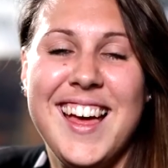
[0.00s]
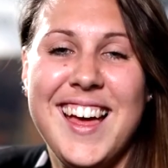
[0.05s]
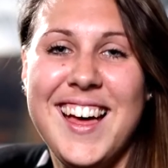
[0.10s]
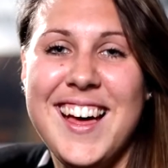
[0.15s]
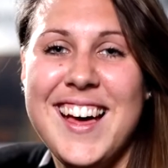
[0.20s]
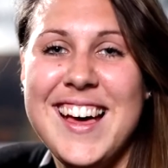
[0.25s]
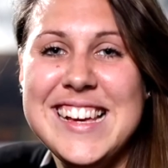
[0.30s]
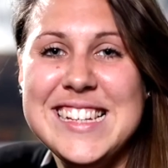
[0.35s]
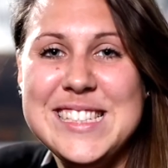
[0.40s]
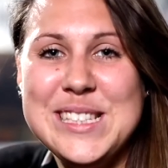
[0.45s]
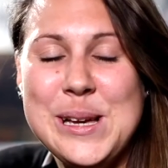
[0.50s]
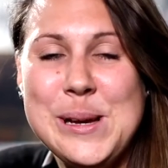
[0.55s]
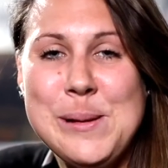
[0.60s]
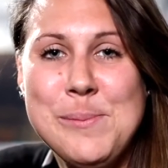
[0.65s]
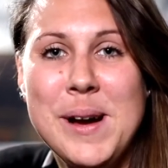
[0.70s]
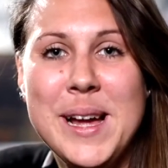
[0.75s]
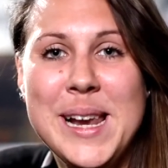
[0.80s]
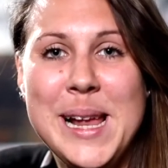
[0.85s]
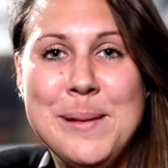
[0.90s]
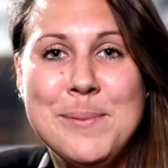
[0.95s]
Hi, so
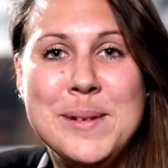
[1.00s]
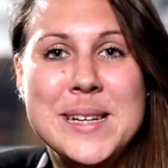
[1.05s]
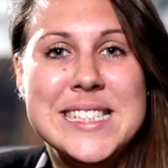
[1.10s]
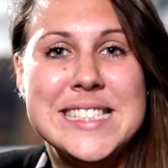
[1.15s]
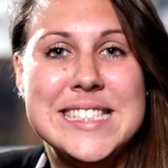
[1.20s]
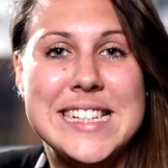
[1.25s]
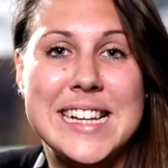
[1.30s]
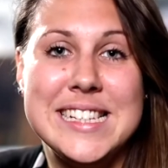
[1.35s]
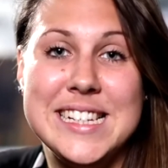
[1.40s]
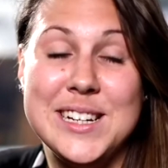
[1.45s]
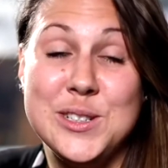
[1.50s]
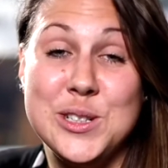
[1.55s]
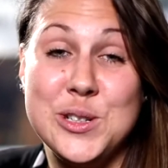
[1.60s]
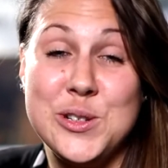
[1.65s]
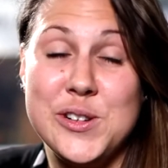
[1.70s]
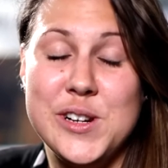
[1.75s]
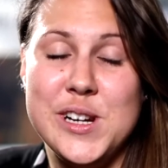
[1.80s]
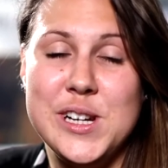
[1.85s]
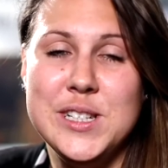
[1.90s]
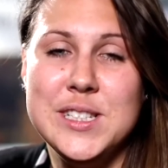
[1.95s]
my name is Danielle De
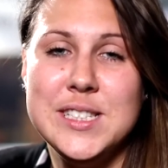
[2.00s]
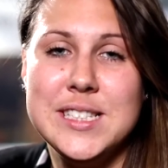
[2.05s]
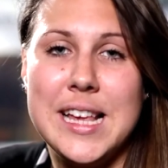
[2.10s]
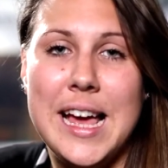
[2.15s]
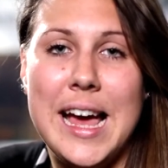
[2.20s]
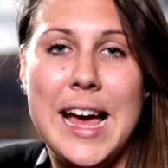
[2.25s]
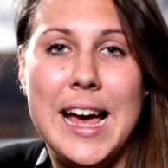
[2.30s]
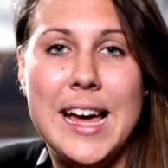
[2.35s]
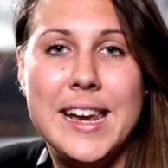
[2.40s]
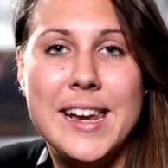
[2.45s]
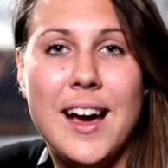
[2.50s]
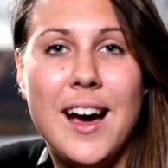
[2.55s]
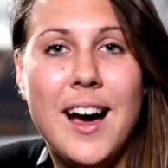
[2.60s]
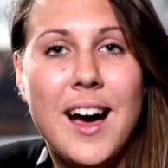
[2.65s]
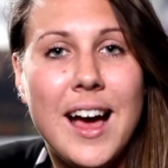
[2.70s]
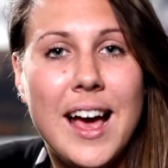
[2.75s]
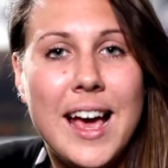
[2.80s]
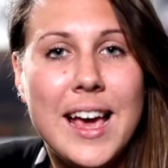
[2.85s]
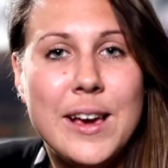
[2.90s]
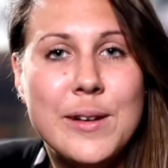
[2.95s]
Cruz, and
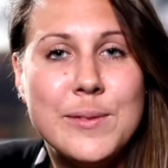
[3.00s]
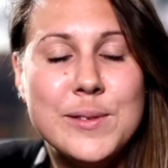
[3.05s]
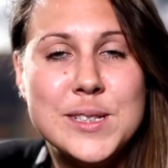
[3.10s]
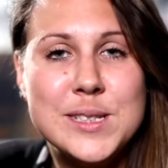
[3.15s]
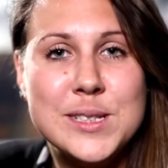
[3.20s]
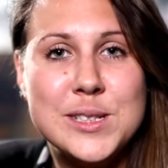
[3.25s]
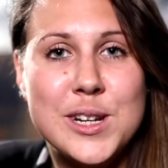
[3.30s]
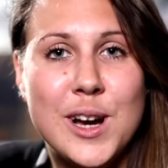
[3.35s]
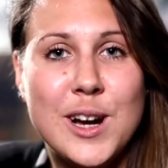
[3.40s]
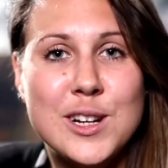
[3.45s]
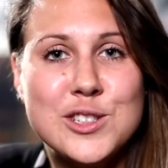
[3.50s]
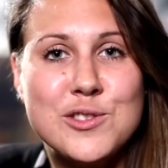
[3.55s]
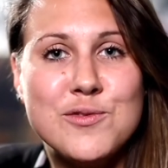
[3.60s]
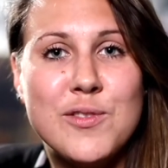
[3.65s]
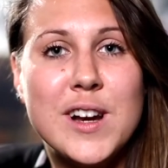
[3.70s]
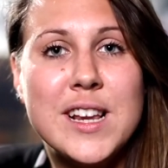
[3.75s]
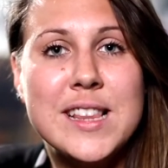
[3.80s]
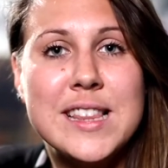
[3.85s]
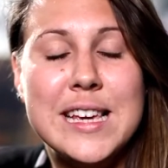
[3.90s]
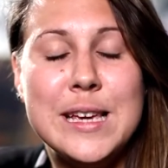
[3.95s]
I was in charge of
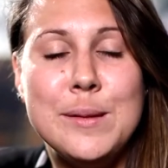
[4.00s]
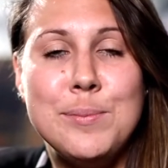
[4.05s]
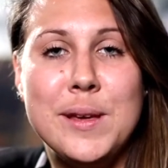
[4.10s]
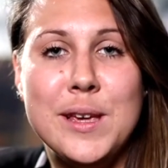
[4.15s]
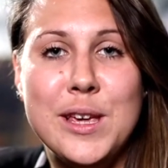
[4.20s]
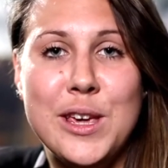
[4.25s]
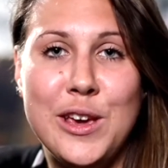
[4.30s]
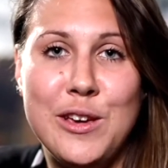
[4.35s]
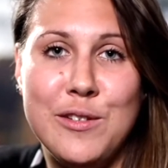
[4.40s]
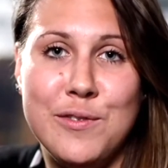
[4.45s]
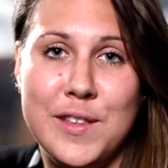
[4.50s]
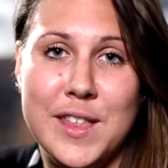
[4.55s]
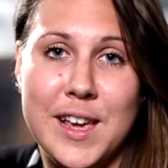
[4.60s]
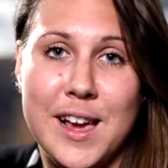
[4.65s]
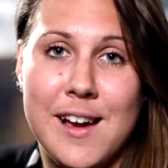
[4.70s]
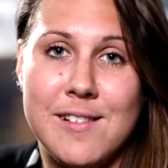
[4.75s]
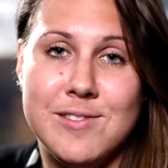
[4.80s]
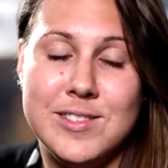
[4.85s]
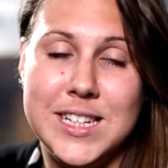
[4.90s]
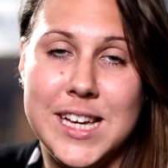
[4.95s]
running the EPQ for the
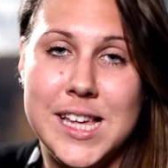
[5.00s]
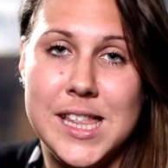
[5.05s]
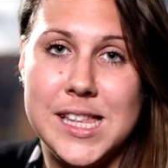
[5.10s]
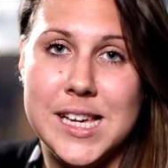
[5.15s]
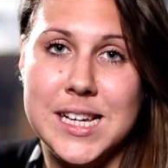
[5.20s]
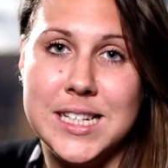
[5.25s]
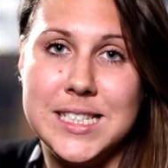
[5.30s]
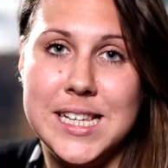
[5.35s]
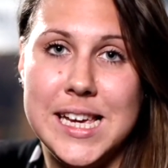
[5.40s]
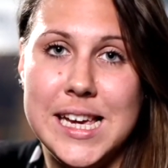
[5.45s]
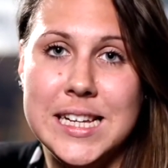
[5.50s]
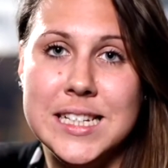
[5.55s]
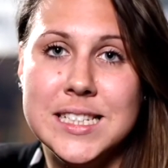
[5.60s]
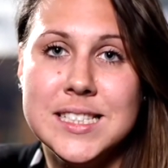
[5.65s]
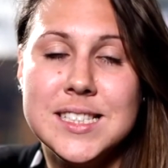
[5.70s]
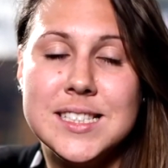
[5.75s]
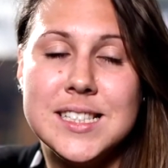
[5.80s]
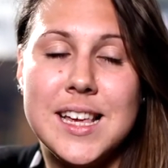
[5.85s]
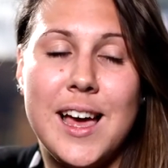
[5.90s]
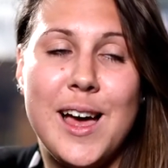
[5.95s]
current year
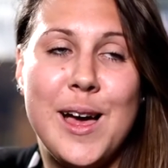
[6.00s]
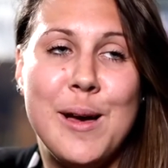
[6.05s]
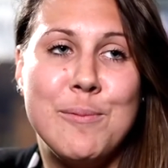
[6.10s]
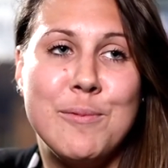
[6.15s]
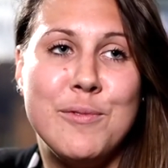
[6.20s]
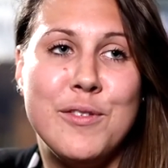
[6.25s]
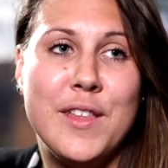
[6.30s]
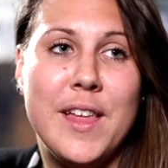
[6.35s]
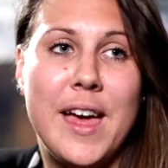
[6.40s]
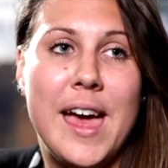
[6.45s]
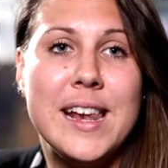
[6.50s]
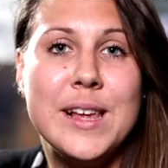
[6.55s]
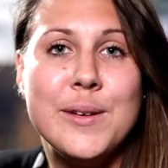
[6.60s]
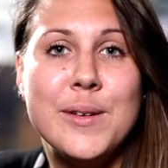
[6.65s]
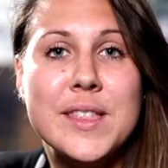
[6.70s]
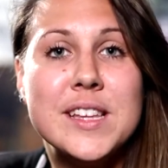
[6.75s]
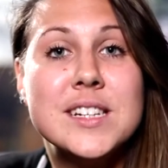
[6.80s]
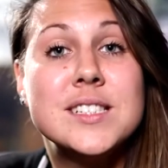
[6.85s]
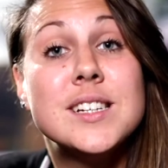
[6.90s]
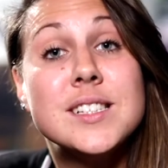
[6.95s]
13s.
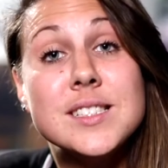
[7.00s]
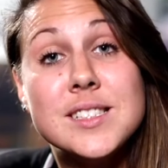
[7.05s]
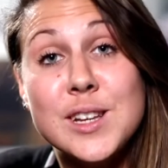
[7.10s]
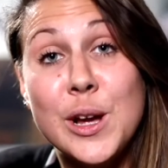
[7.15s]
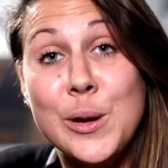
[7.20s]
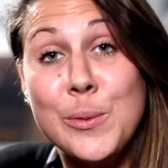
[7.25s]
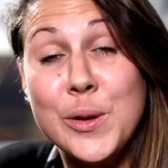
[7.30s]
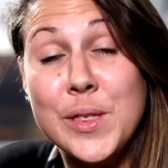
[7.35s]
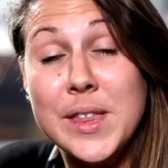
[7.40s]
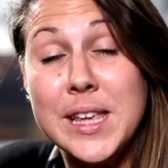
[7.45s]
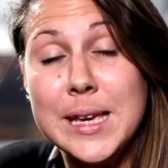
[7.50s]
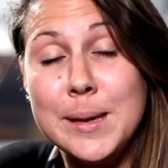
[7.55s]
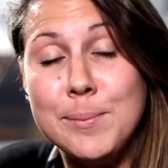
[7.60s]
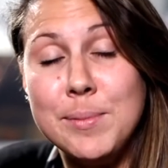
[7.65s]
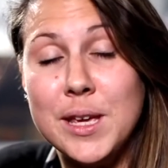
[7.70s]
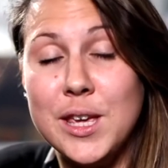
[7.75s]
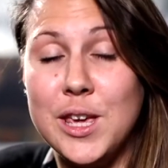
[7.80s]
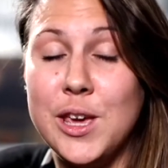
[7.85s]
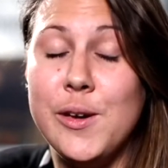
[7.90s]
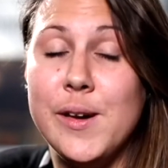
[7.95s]
Anyone that doesn't know what the
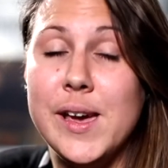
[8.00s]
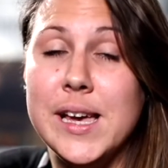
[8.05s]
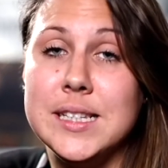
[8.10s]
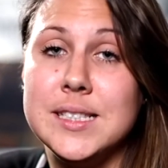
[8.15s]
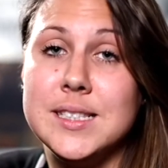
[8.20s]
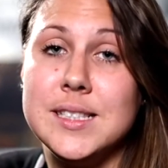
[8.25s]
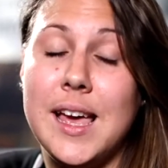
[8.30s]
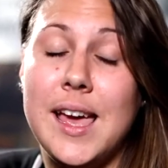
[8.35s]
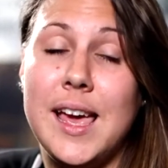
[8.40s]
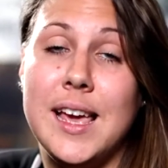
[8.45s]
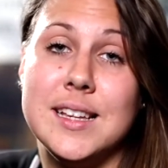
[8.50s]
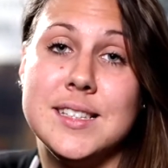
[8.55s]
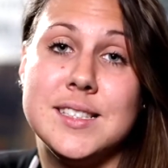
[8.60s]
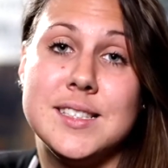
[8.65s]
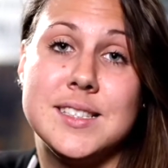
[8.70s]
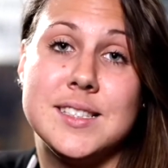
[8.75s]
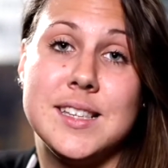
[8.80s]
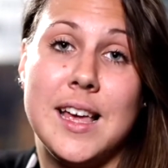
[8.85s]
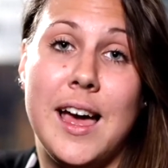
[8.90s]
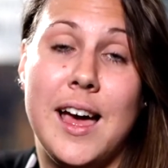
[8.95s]
EPQ is,
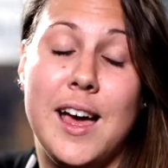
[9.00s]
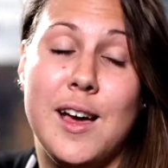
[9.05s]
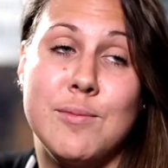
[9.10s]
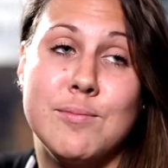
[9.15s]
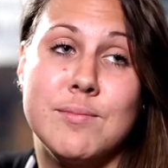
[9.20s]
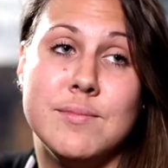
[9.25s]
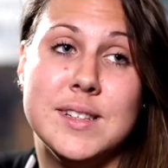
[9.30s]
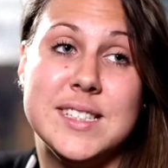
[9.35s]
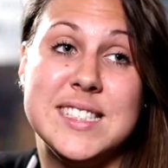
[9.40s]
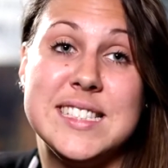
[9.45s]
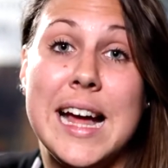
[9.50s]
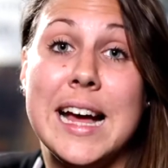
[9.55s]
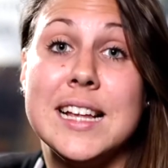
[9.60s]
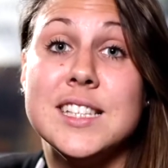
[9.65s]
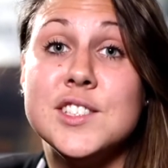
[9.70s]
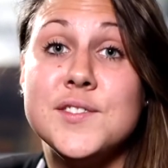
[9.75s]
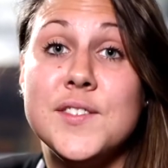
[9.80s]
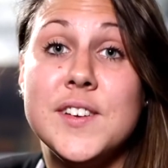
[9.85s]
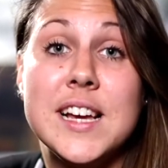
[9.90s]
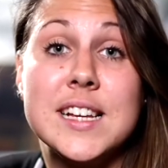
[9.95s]
it
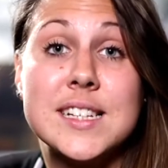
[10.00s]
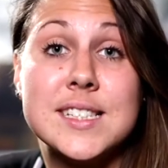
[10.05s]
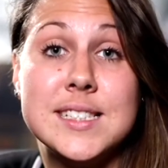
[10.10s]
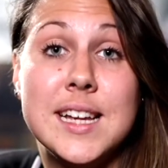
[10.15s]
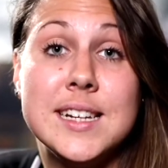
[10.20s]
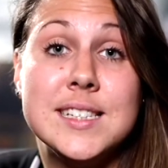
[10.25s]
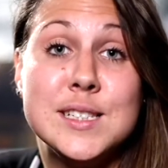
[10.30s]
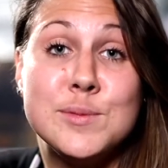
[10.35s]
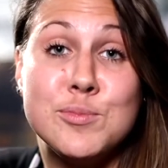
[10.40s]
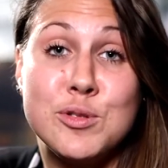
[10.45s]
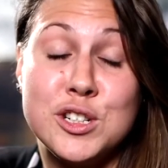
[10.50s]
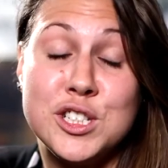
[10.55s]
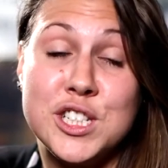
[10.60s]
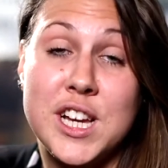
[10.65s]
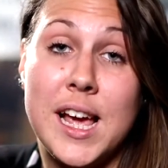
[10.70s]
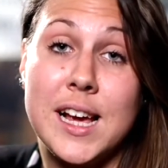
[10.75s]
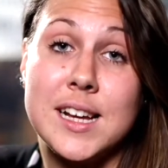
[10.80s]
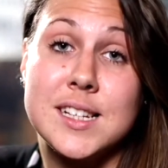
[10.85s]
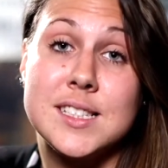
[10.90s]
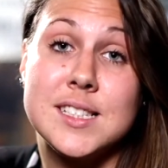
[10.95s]
stands for Extended
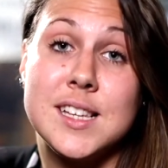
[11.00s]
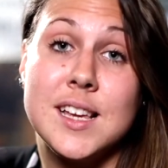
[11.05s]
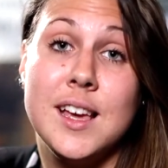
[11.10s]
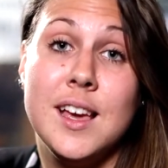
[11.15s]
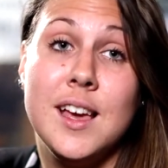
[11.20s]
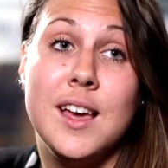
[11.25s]
Project